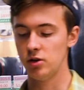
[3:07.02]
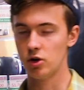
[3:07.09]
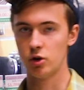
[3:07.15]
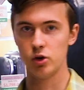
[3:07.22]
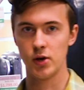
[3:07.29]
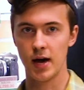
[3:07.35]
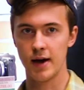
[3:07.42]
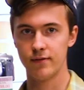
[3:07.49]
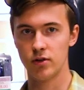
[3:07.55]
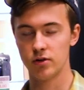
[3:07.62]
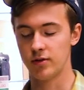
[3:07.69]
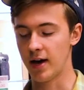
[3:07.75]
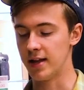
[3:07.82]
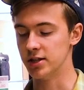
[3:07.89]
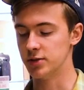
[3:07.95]
you know, you have the
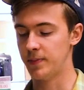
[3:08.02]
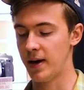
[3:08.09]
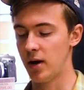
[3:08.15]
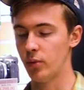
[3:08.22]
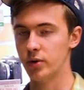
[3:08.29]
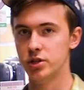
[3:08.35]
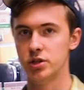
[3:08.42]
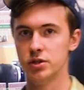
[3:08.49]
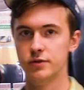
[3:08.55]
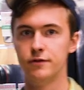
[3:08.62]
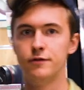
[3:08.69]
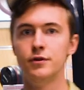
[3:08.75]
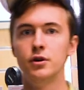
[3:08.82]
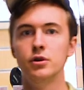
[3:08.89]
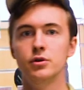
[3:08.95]
lens mount, which is
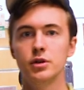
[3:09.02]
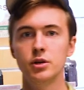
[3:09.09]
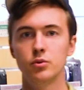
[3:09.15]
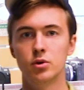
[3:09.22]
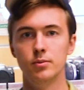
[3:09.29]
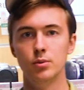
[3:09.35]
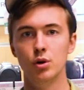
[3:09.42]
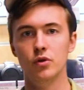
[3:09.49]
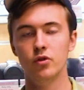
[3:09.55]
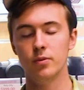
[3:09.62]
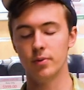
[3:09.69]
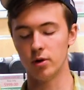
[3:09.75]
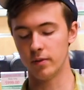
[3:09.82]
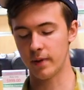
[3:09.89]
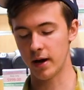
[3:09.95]
fully
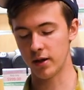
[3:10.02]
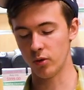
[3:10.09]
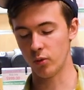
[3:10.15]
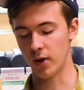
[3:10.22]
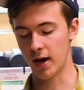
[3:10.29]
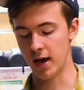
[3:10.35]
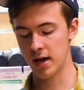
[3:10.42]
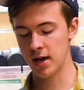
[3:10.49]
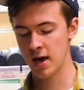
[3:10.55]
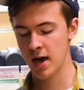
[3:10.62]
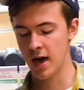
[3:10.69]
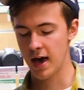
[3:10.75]
removable, by the way.